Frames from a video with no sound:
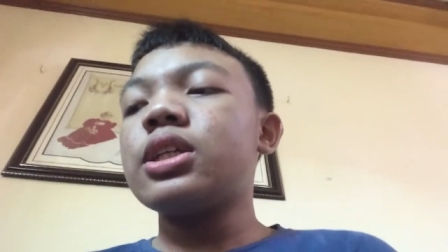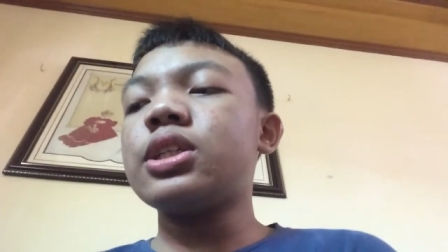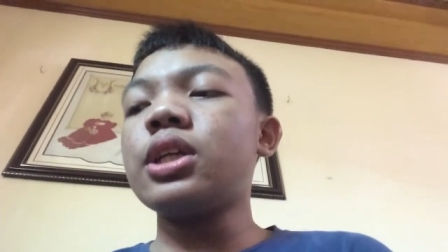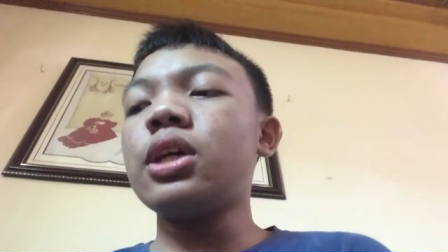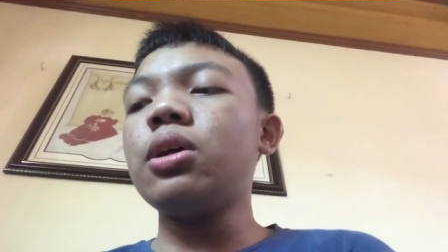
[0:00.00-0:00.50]

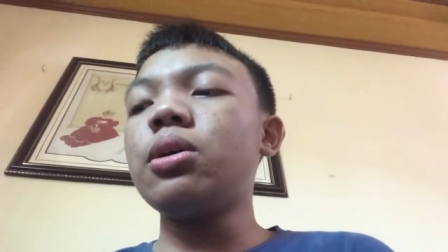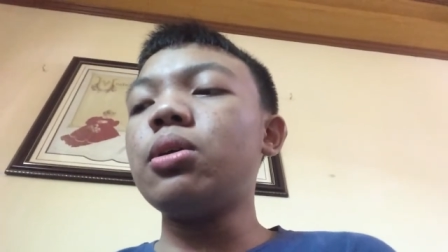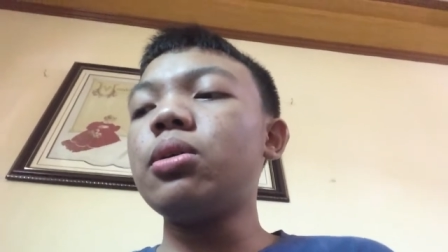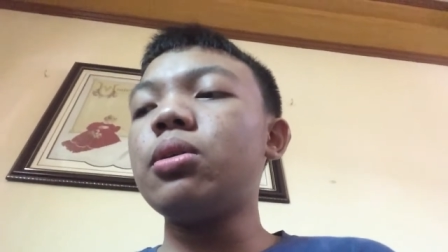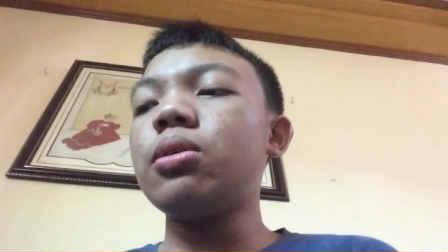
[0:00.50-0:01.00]

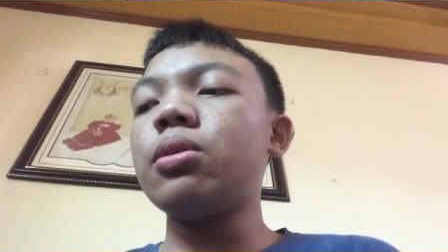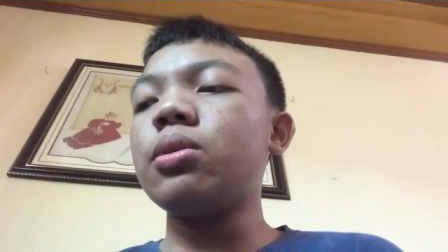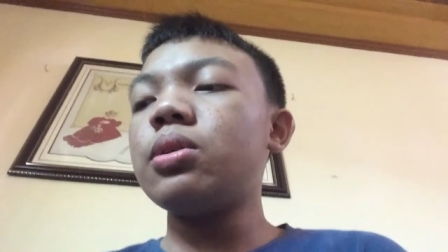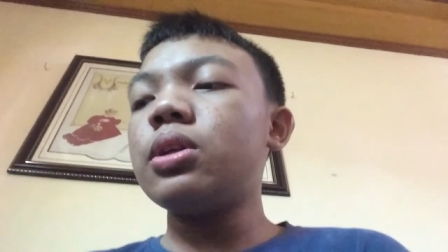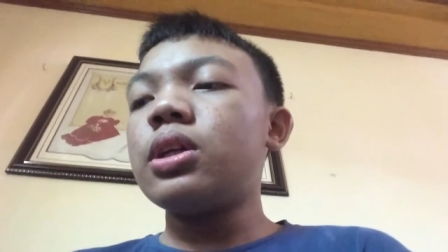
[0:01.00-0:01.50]

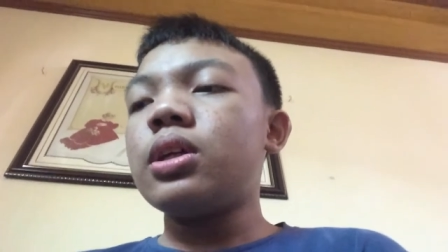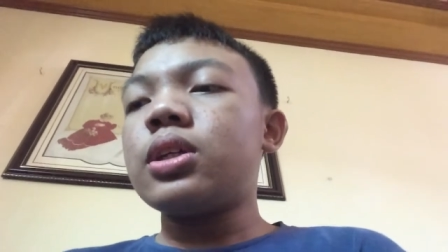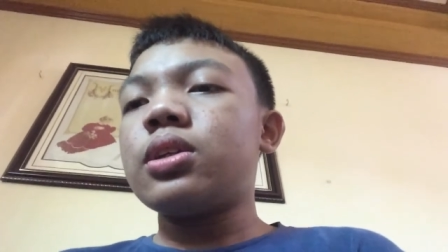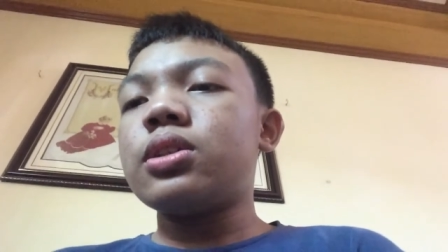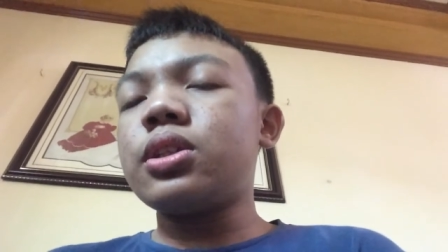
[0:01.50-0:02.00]
So
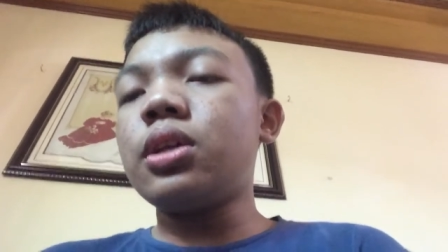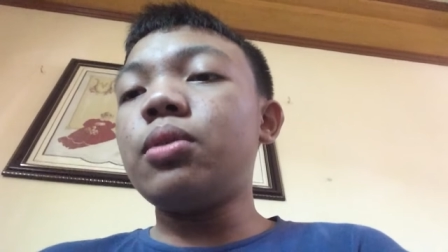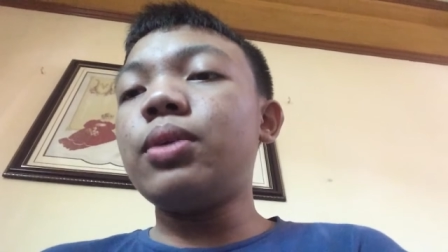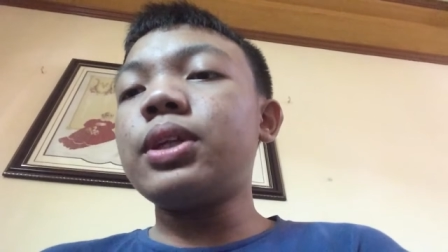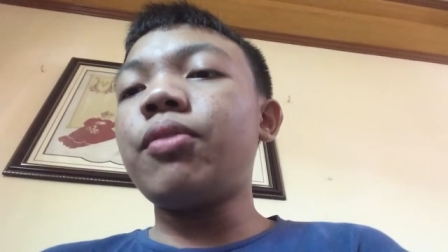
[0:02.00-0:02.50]

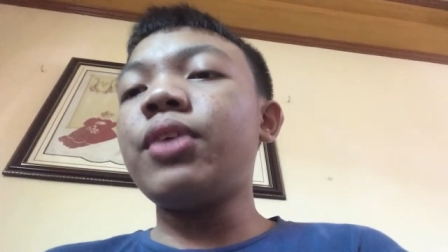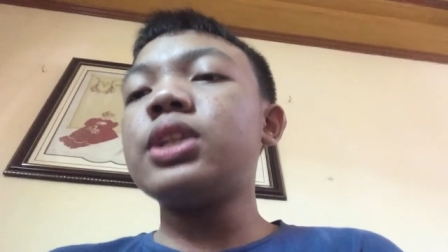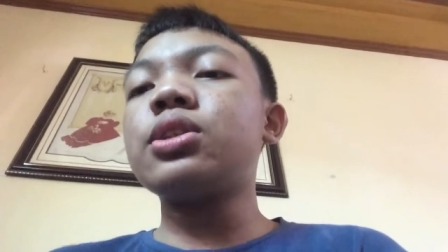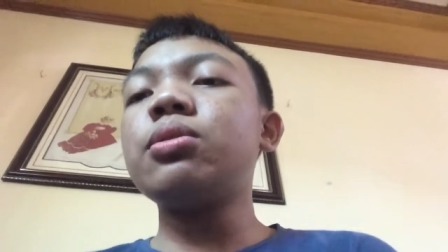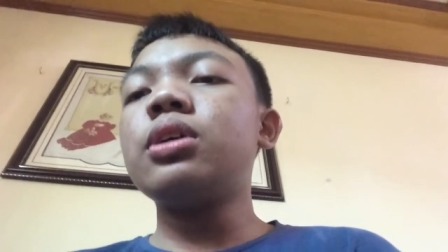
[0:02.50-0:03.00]
so whatever we
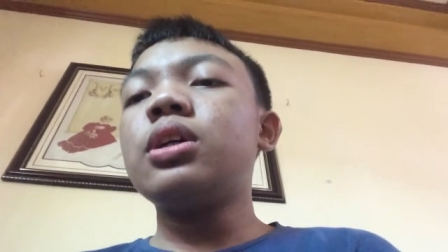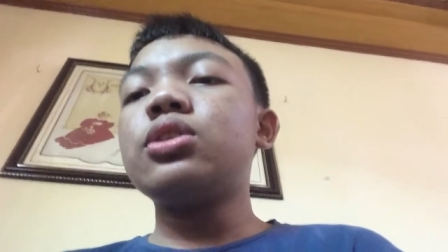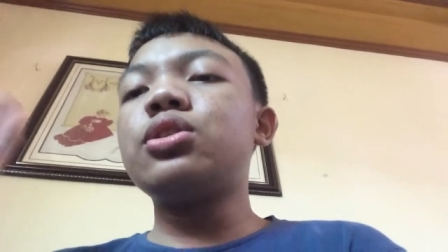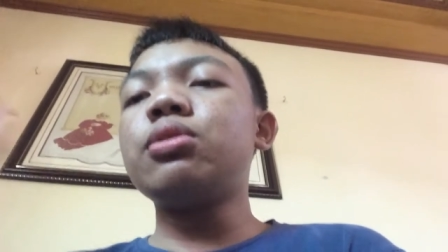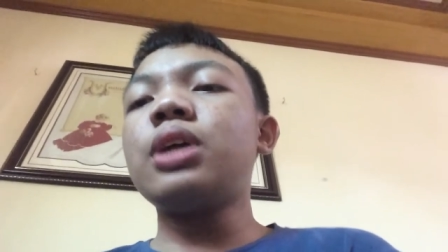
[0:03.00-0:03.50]
do,
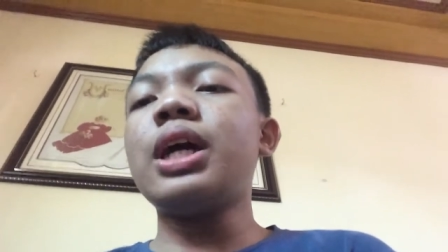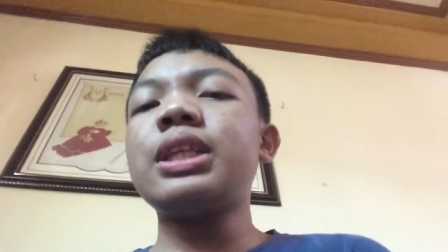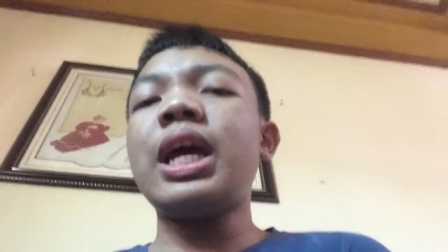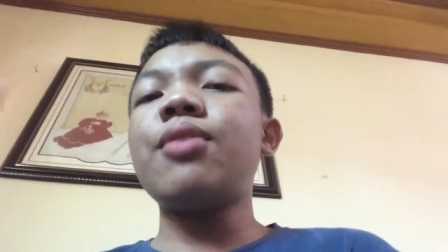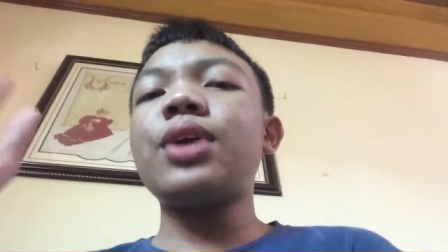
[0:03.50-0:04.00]
do
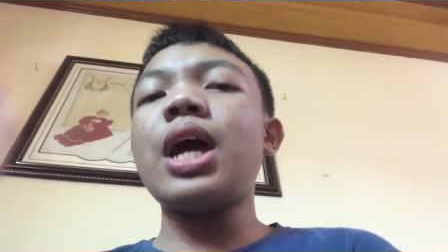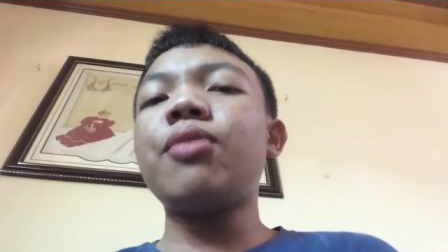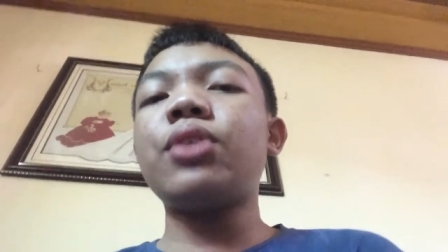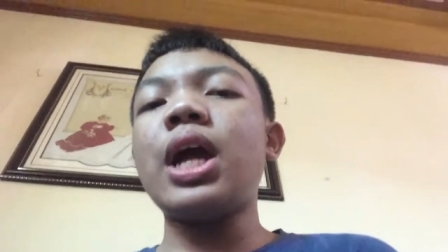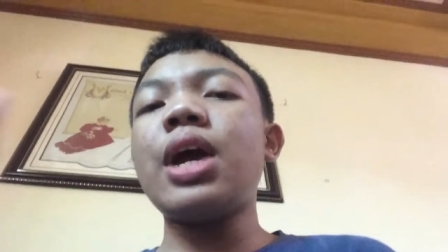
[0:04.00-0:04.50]
not ever
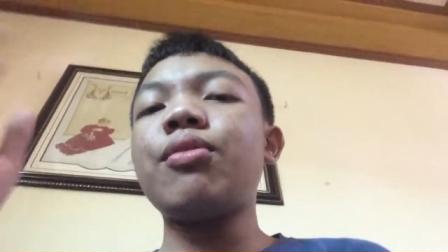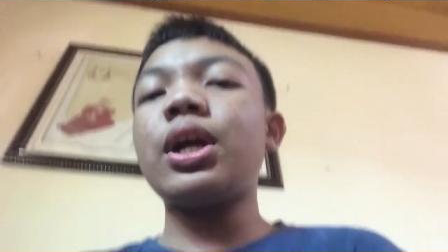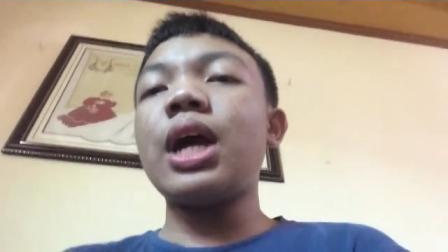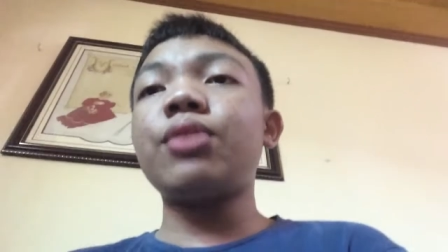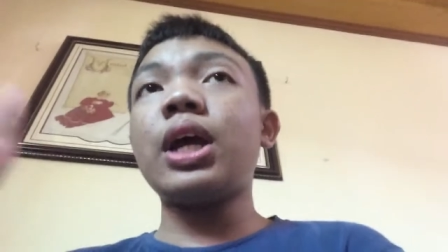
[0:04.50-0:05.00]
ever
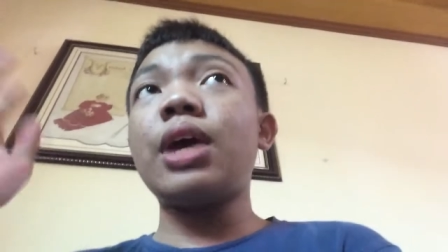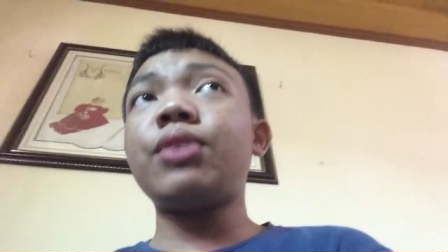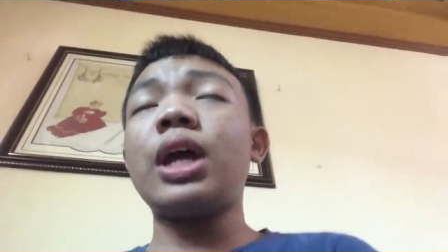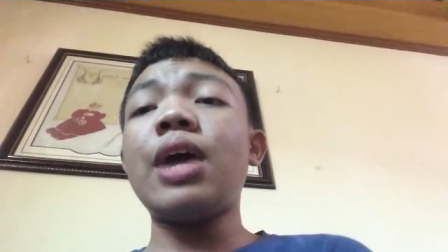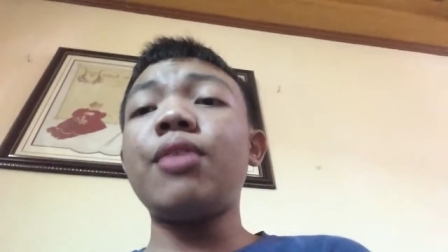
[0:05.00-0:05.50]
ever ever
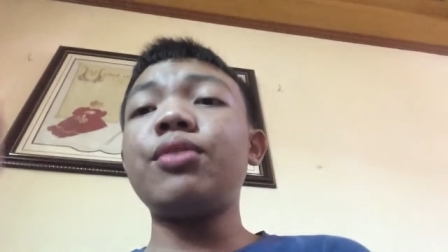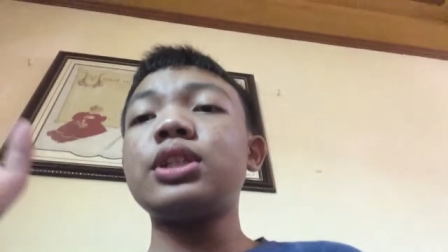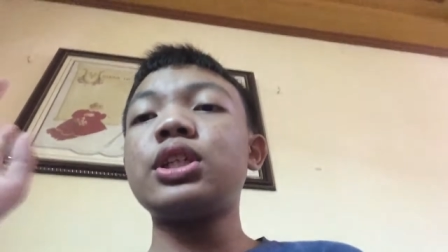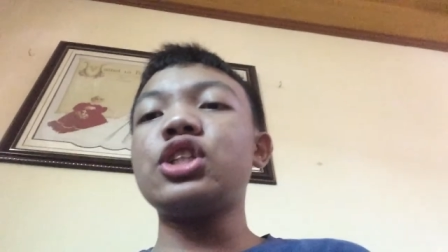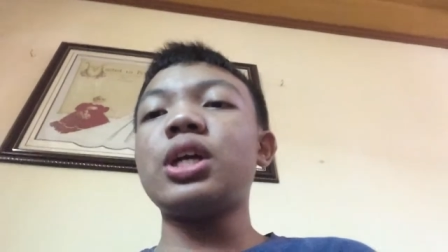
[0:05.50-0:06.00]
ever ever
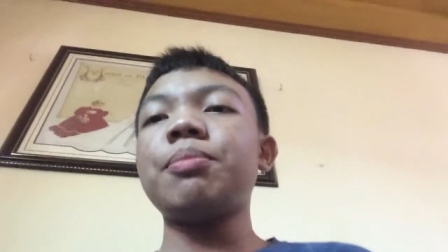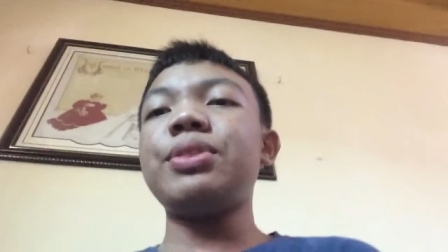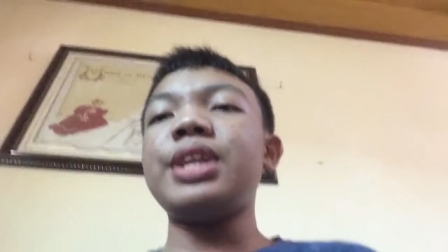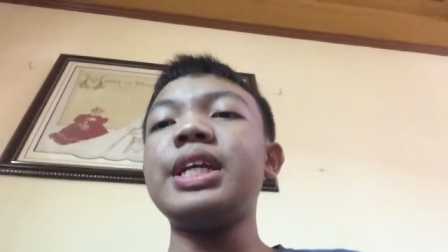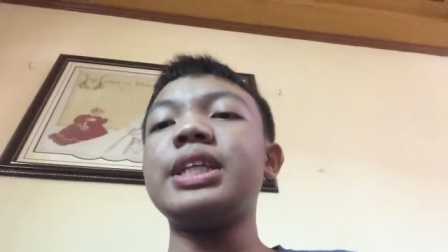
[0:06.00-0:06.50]
search
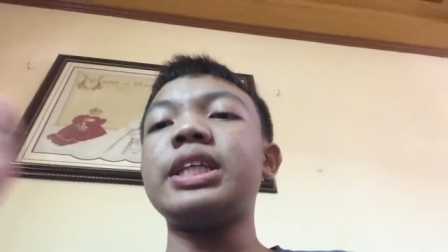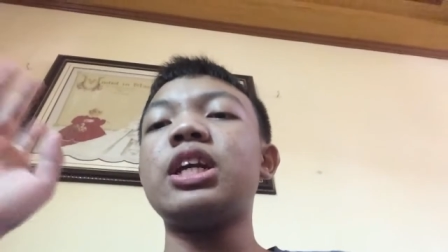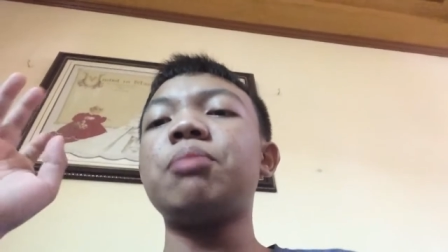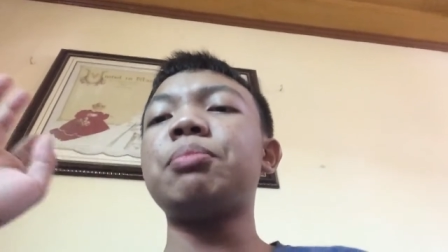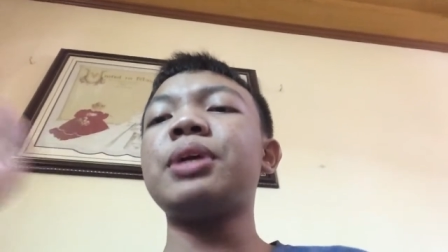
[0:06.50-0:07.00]
up these
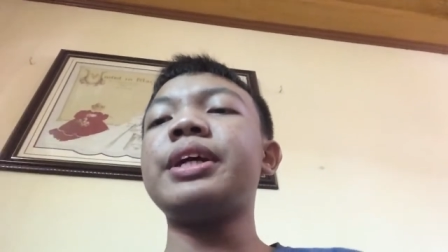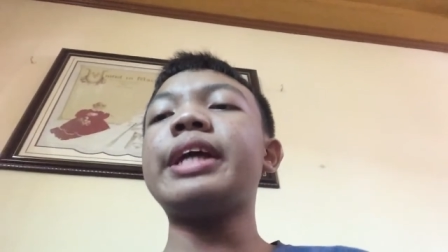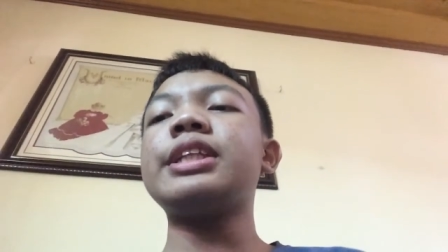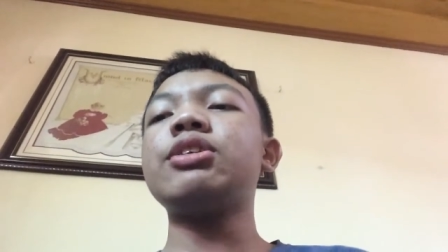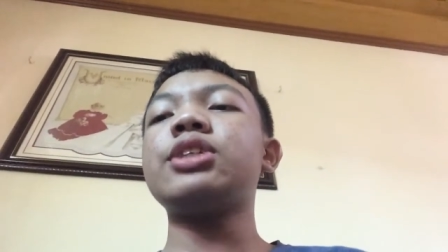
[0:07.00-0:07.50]

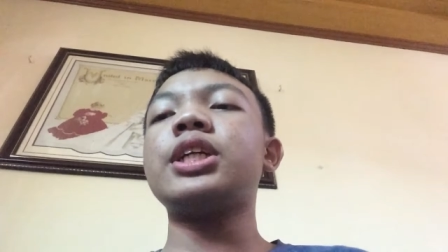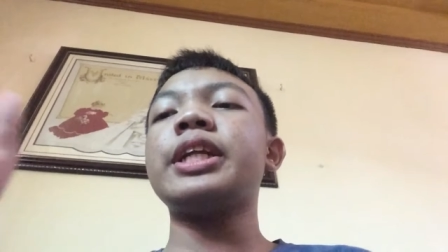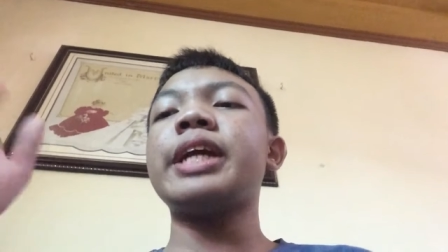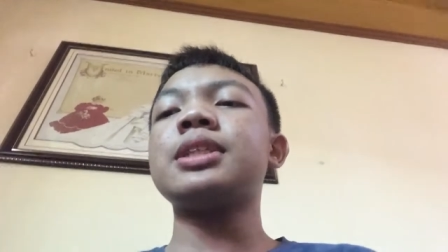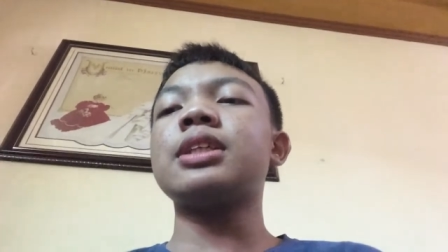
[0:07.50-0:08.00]
inappropriate
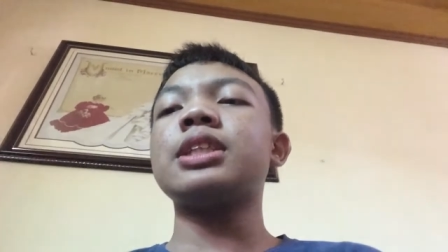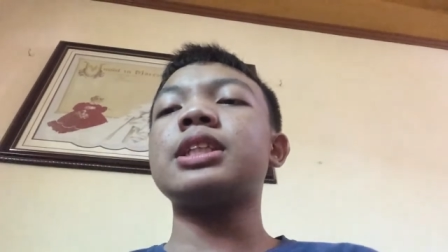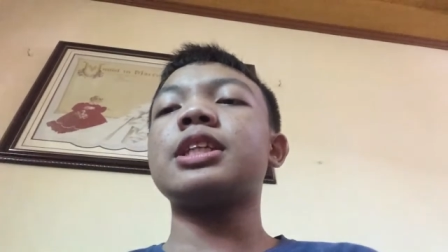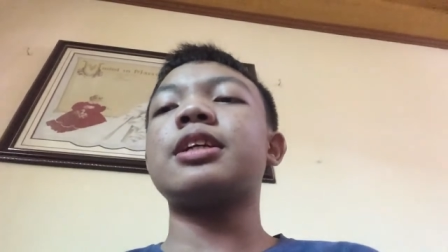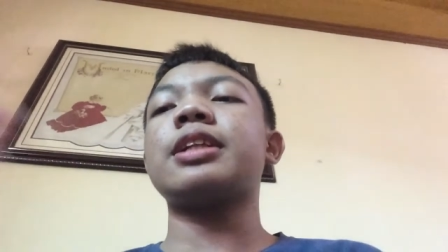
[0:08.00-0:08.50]
usernames on
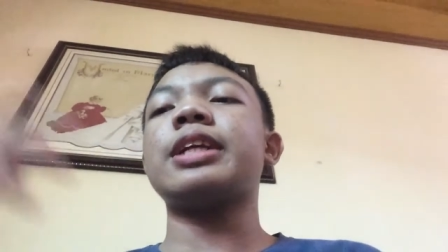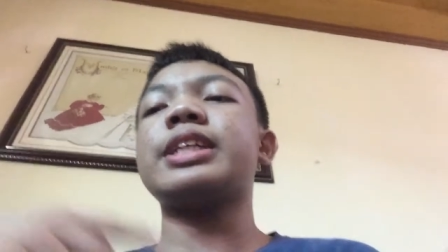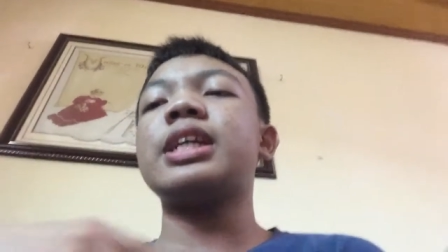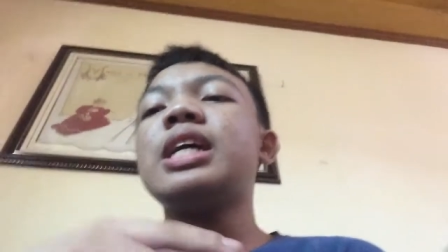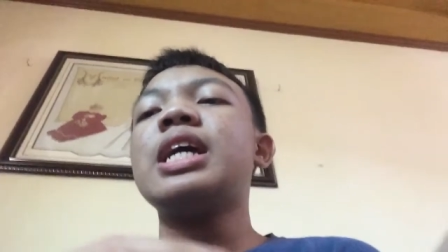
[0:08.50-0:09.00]
TikTok like